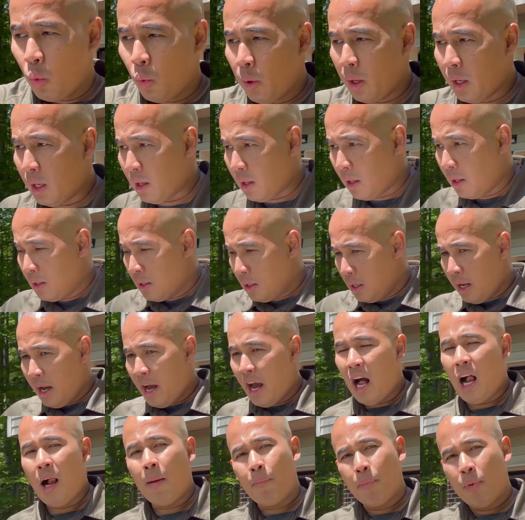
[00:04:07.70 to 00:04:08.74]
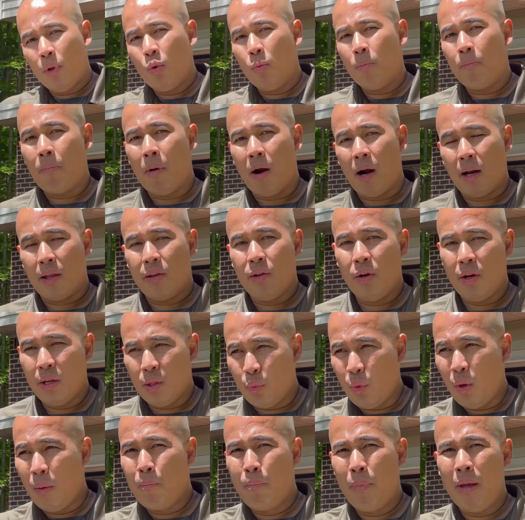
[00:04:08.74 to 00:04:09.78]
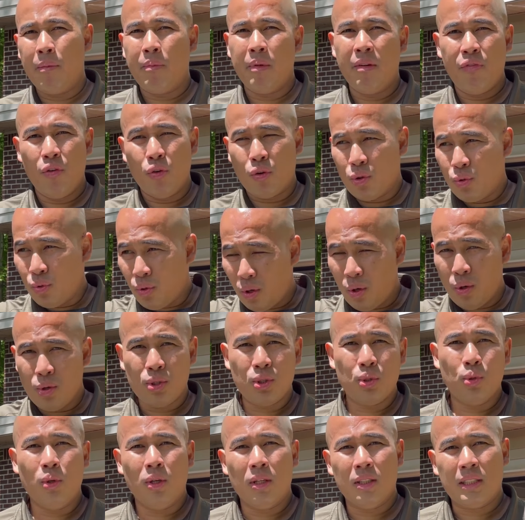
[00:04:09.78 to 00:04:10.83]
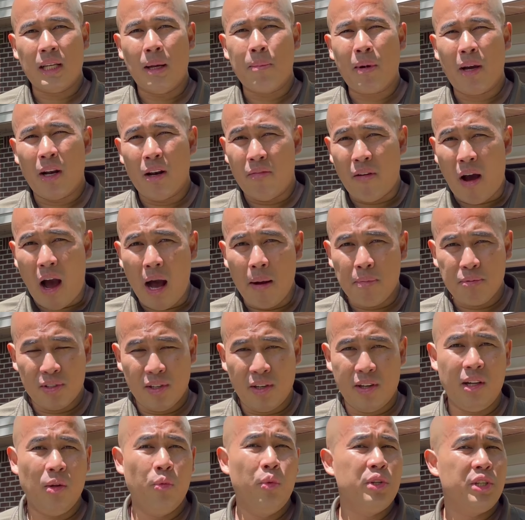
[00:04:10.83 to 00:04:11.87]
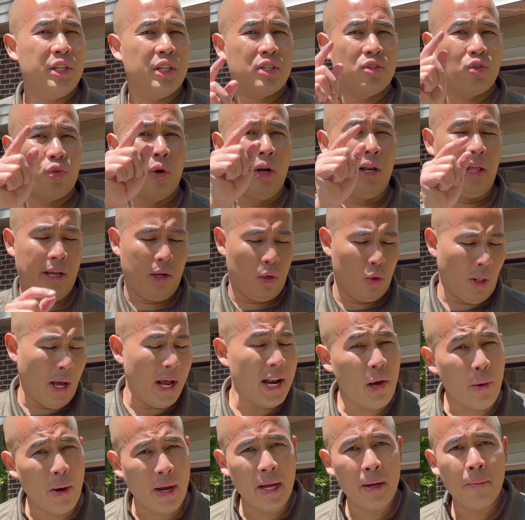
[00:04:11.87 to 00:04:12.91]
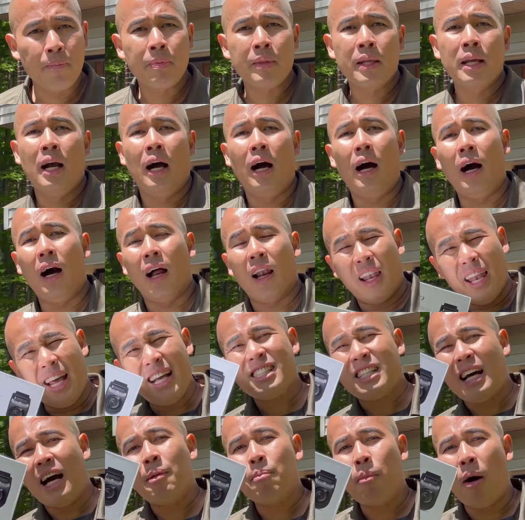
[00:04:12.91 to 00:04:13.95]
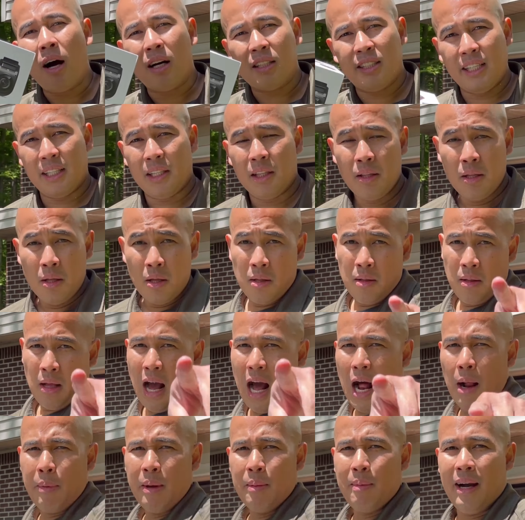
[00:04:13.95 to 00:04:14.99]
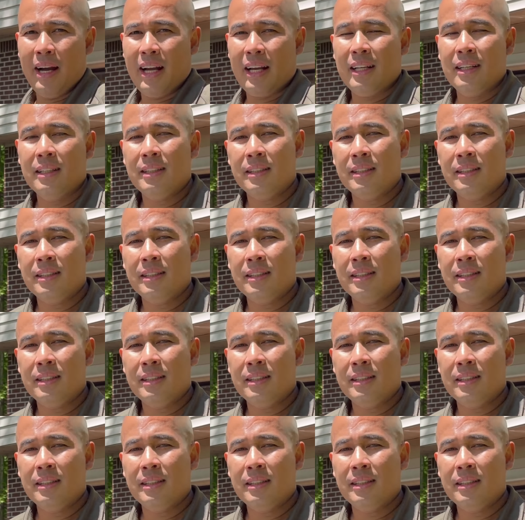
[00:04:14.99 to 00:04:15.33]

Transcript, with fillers: will help you park you know it will beep if you're too close to some kind of obstacle which is really cool anyway uh let's unbox it i'll be back